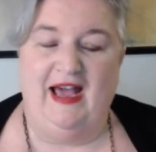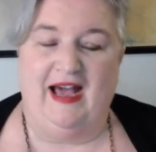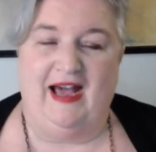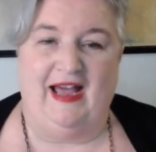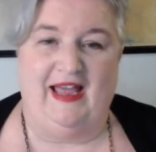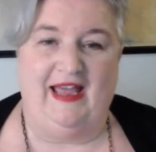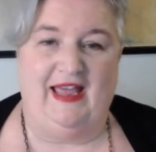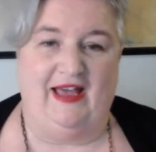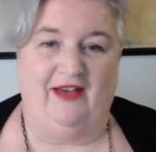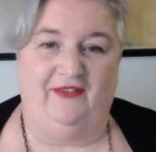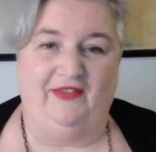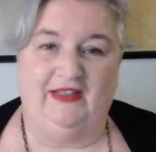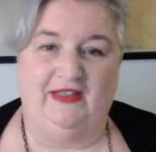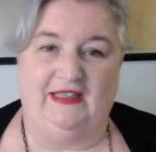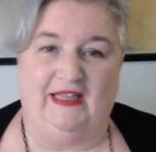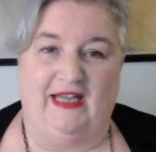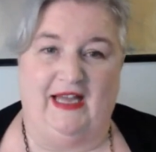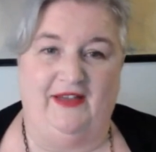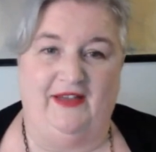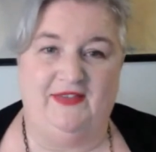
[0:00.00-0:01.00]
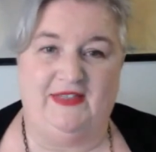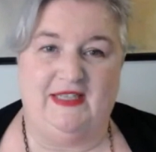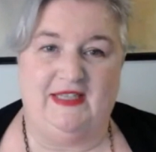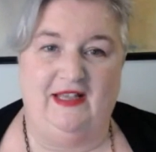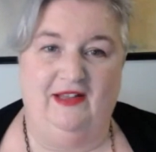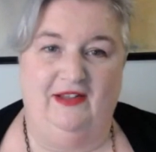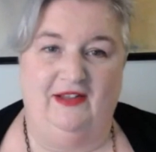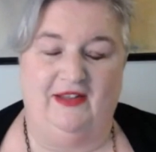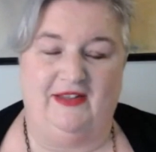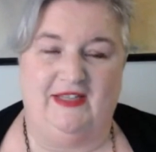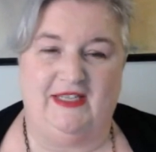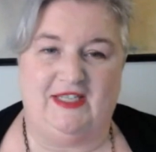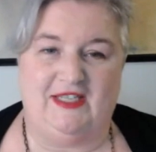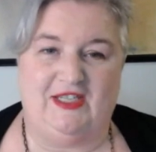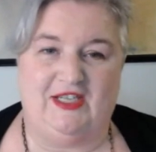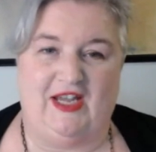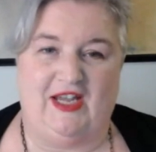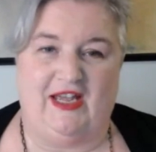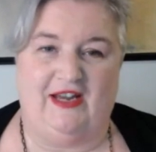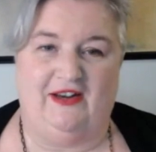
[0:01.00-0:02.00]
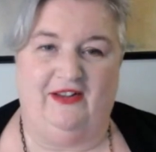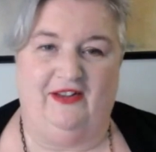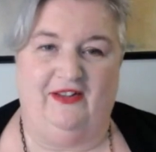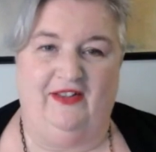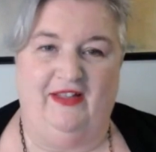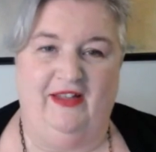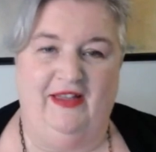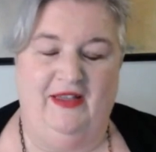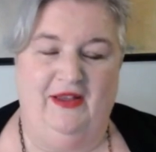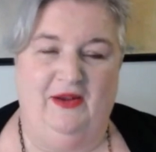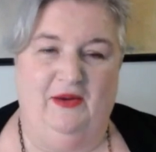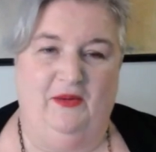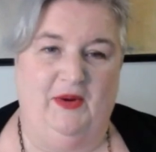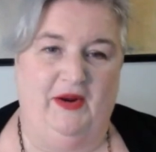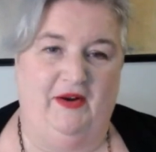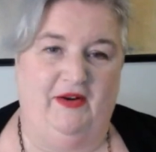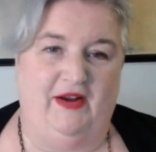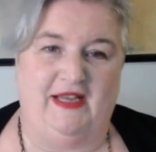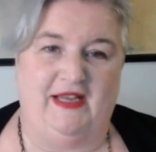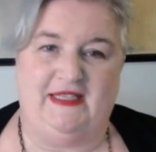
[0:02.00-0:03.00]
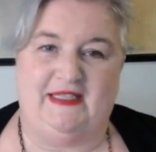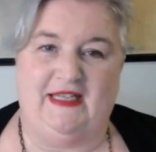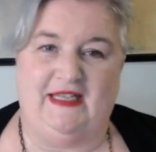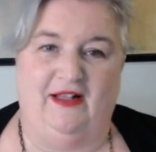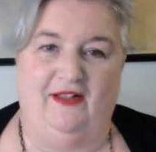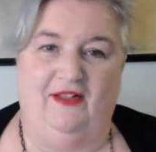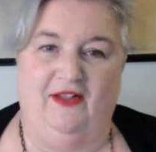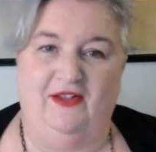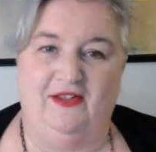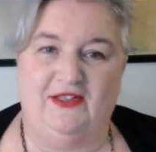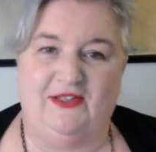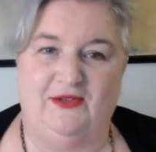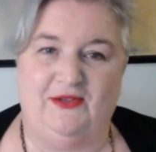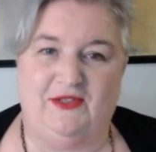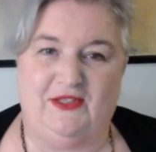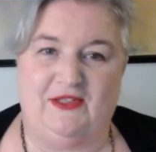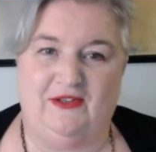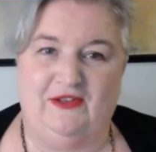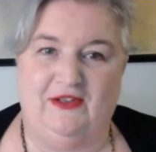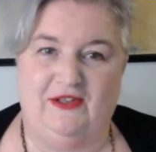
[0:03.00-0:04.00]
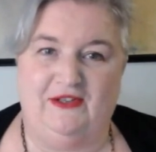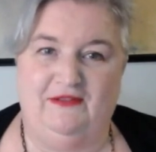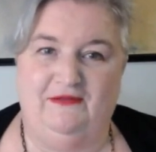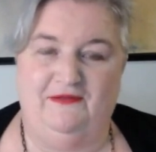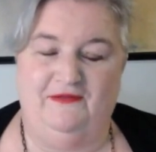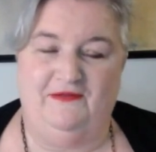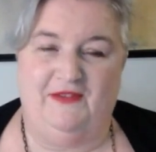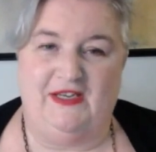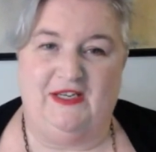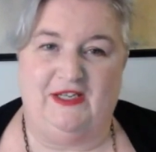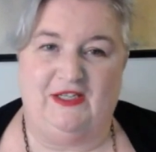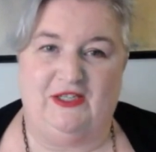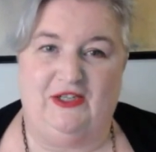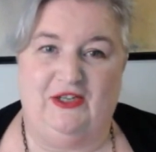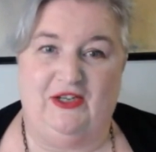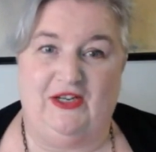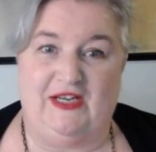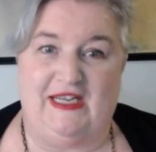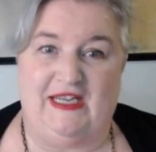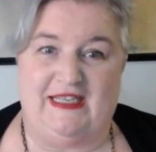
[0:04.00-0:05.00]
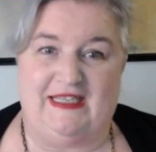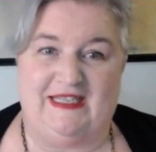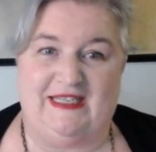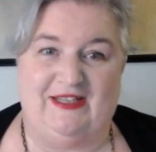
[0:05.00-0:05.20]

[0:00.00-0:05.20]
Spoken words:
I have a live sale on this channel where I sell all sorts of good vintage goodies.